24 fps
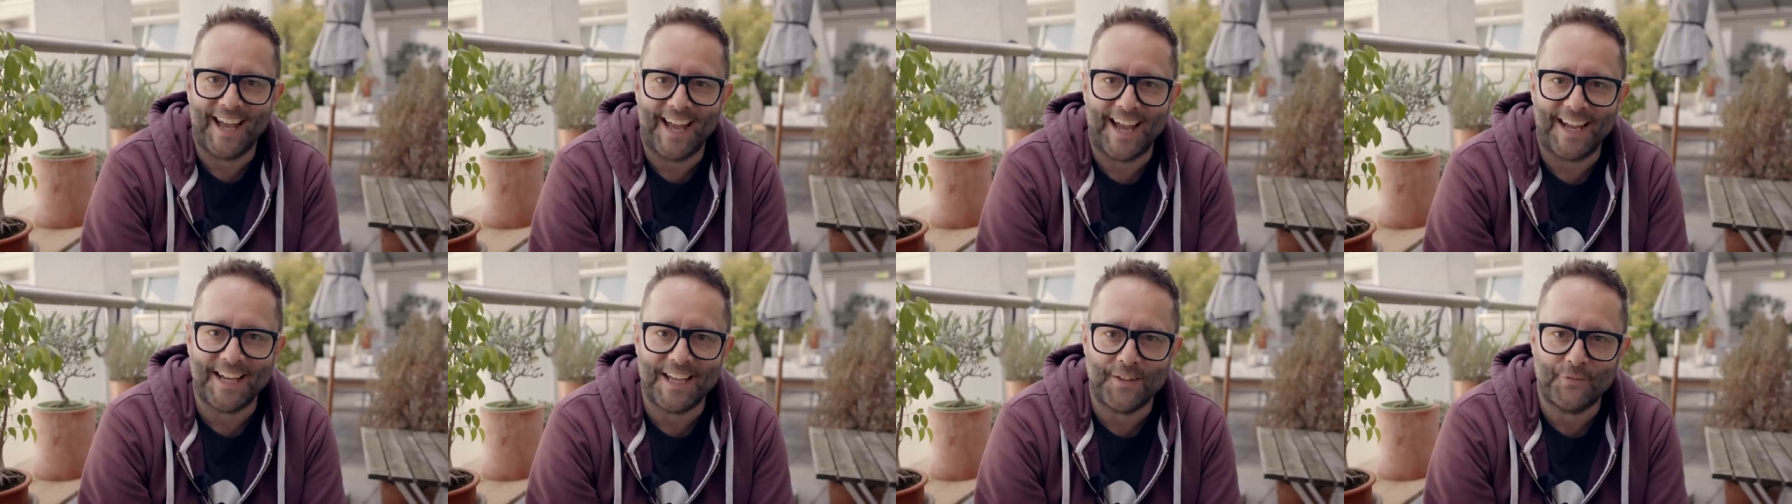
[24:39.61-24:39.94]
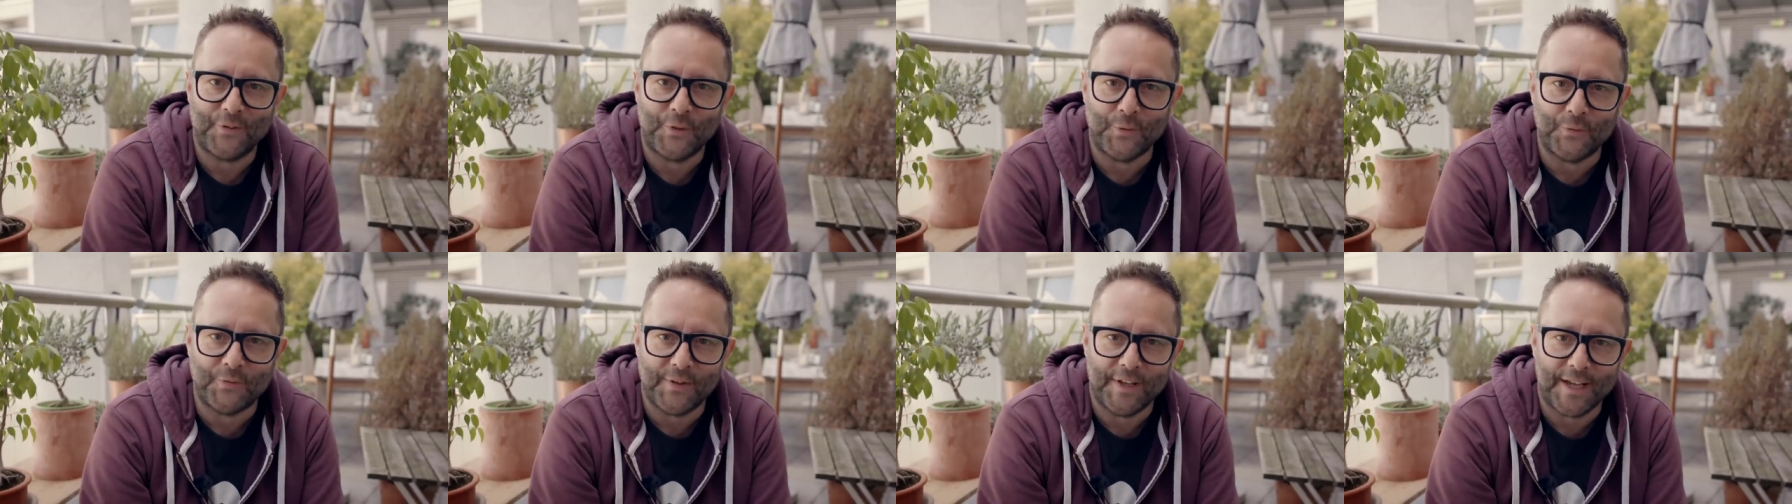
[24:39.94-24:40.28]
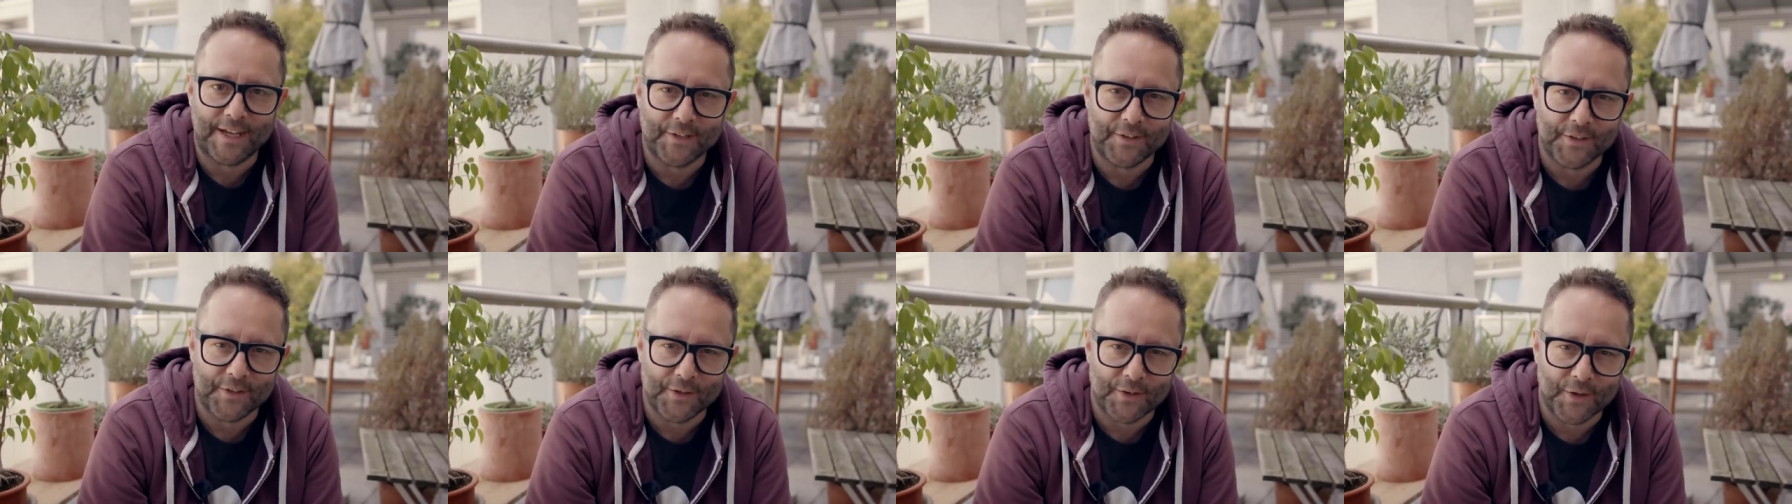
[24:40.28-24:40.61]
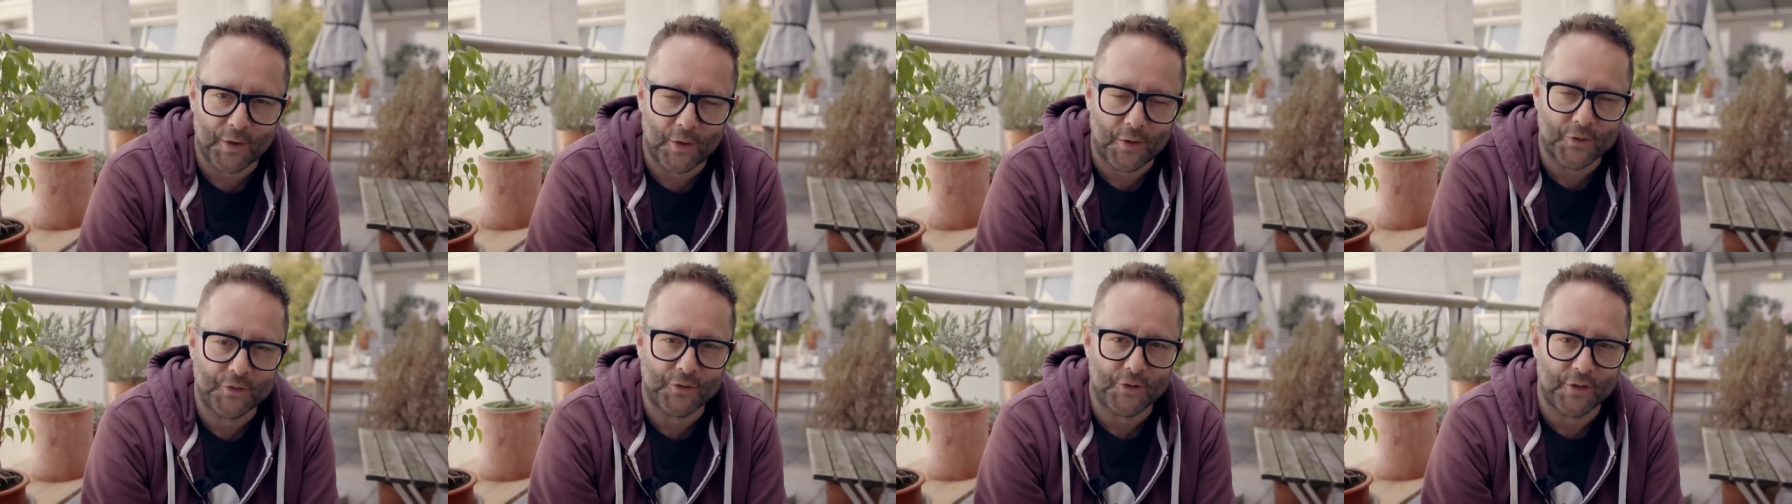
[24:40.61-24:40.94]
And if you dig
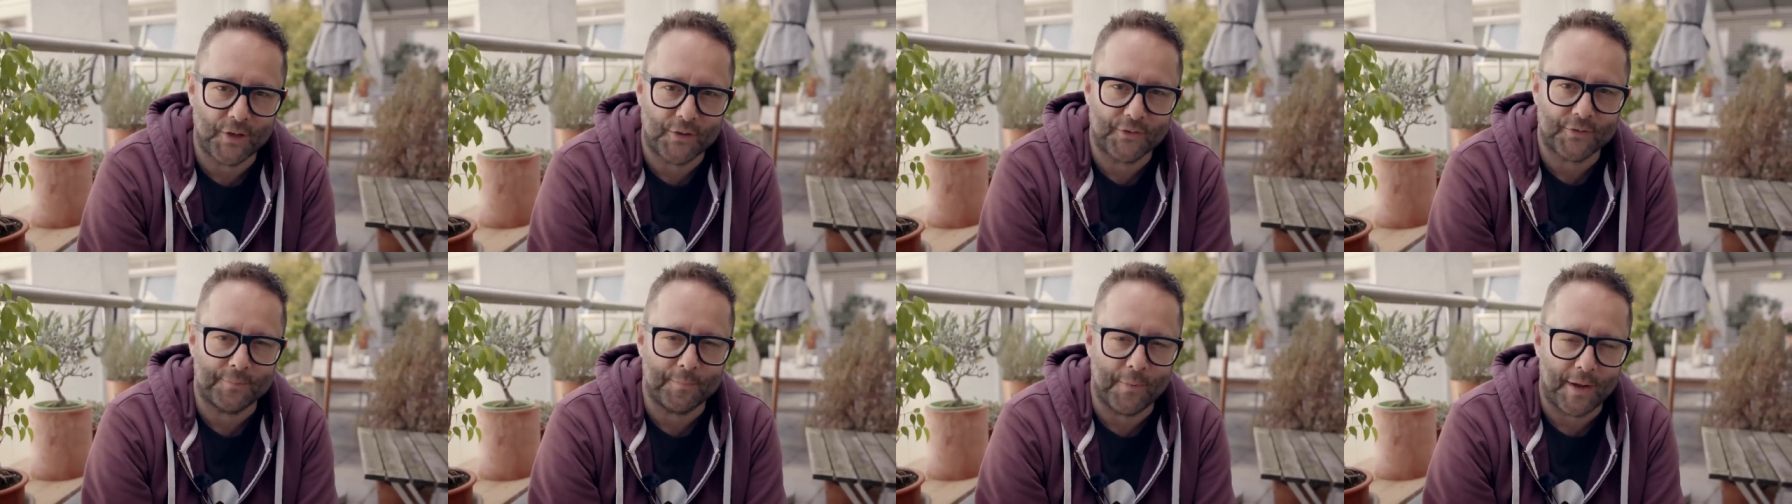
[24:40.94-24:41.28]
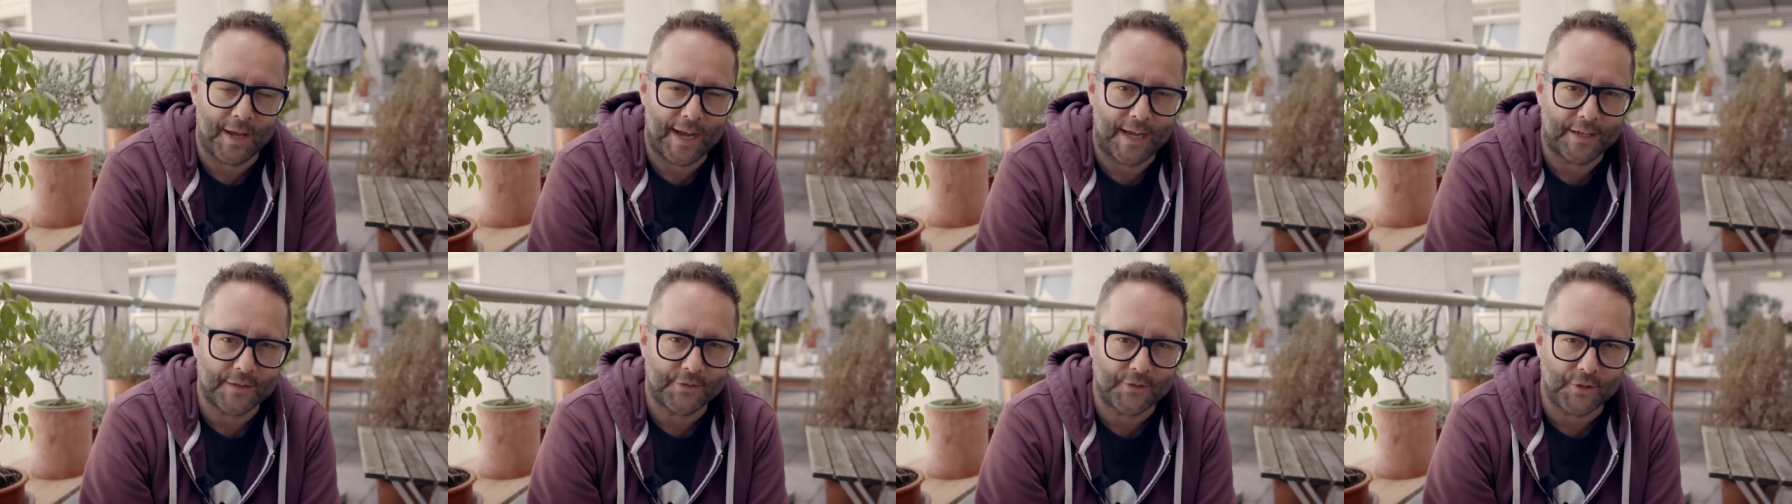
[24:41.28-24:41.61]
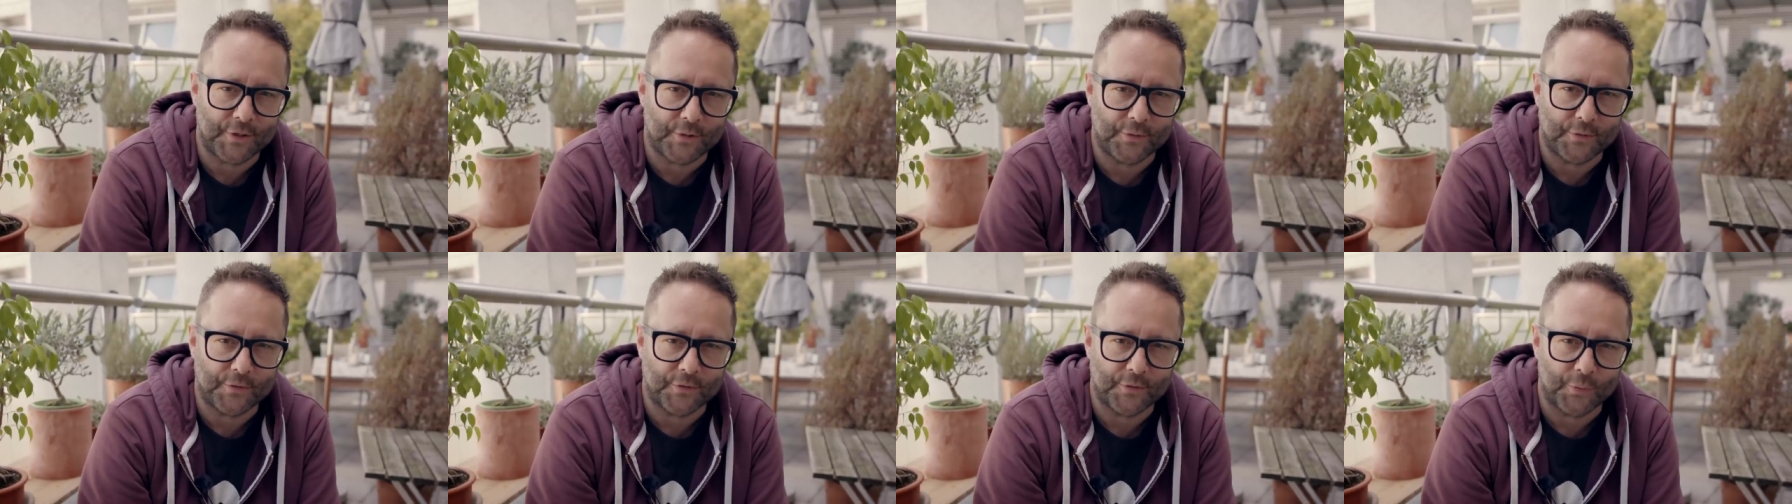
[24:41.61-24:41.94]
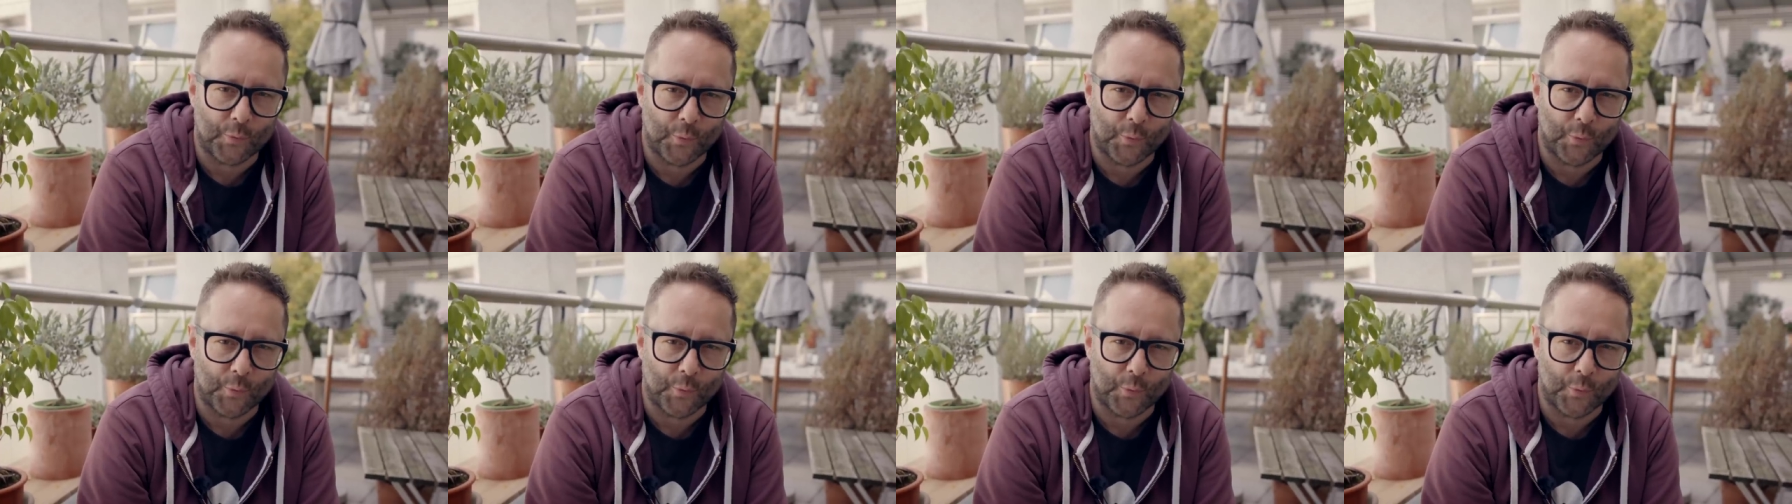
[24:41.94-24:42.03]
not just my attitude